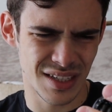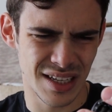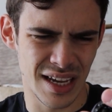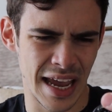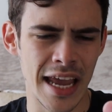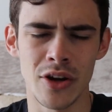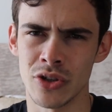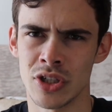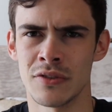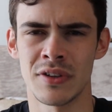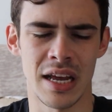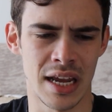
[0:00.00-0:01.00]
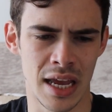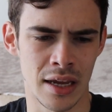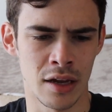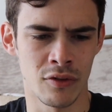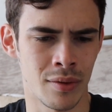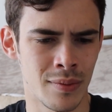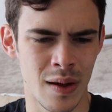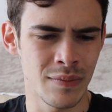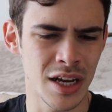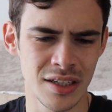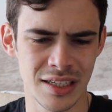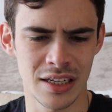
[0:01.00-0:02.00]
handkerchief kind of hanging from him.
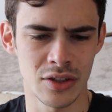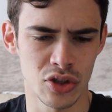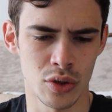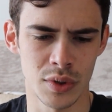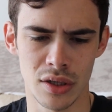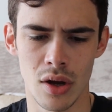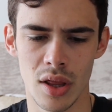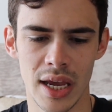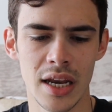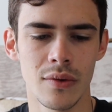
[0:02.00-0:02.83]
I'm not exactly sure what to call it.